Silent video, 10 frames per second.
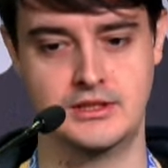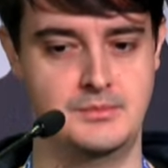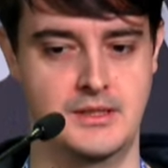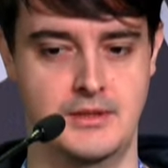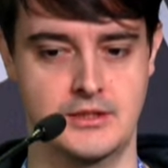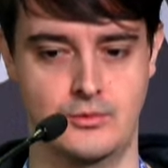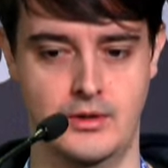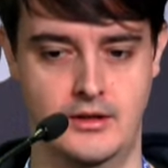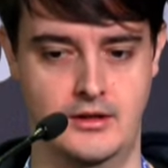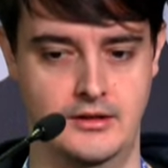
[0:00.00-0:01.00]
TPMS
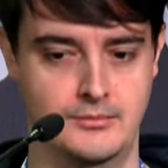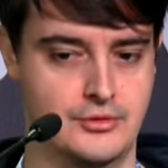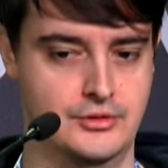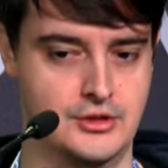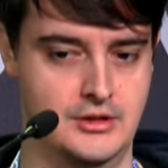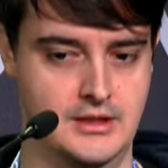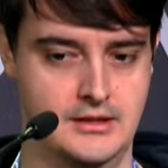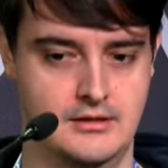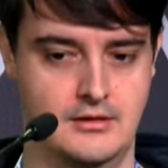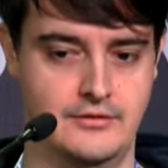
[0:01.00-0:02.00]
were in production
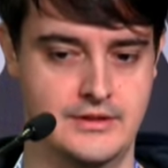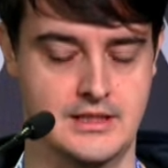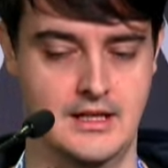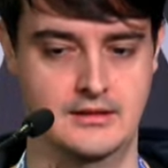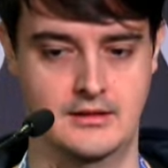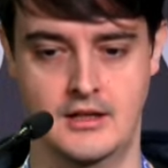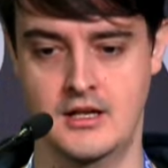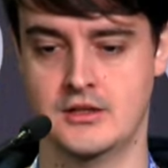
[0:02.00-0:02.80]
yet of this kind.